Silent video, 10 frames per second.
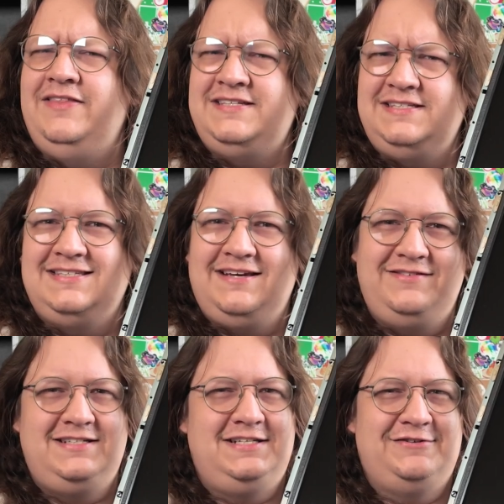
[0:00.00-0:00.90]
This is a
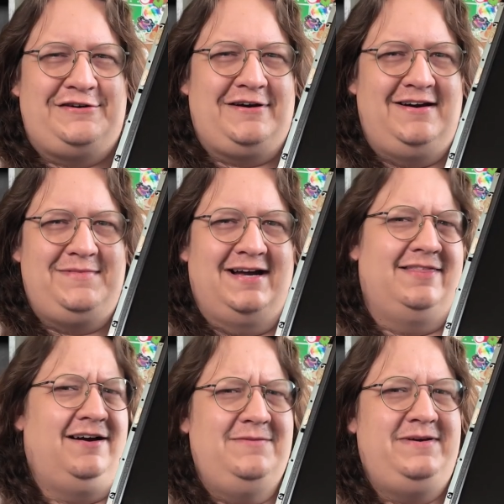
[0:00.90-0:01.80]
17 year old iMac
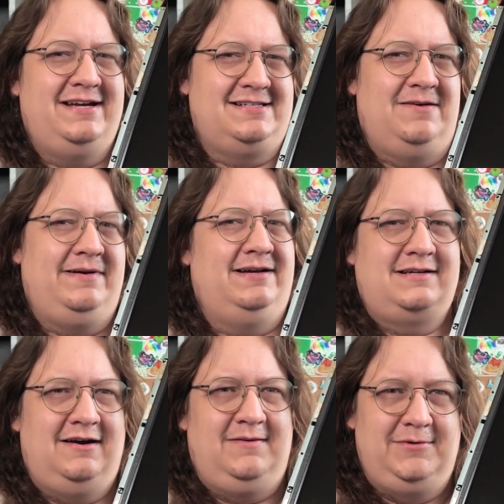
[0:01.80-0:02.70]
that I picked up at a
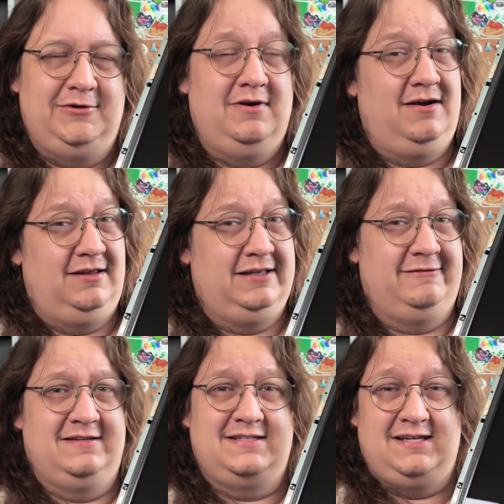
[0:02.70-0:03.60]
car boot
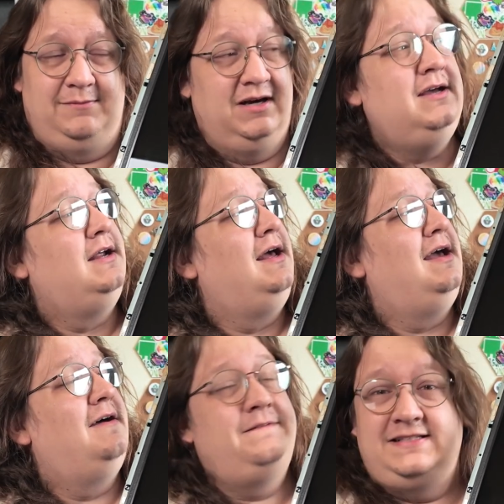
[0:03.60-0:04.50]
earlier in the summer
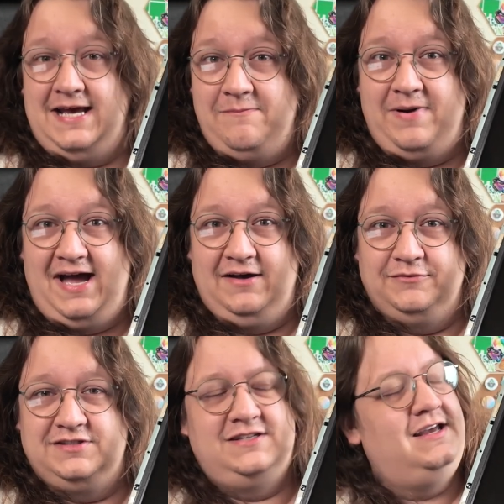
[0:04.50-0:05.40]
for
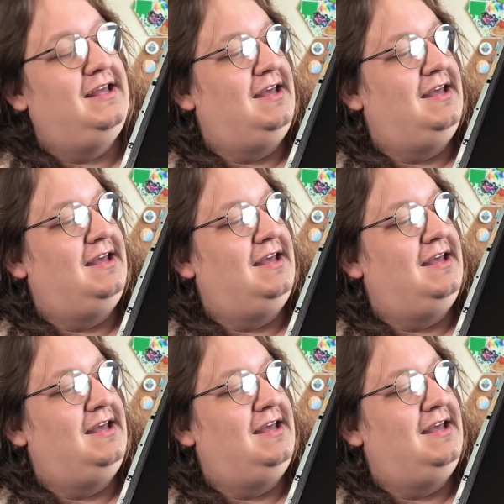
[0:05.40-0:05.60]
£10.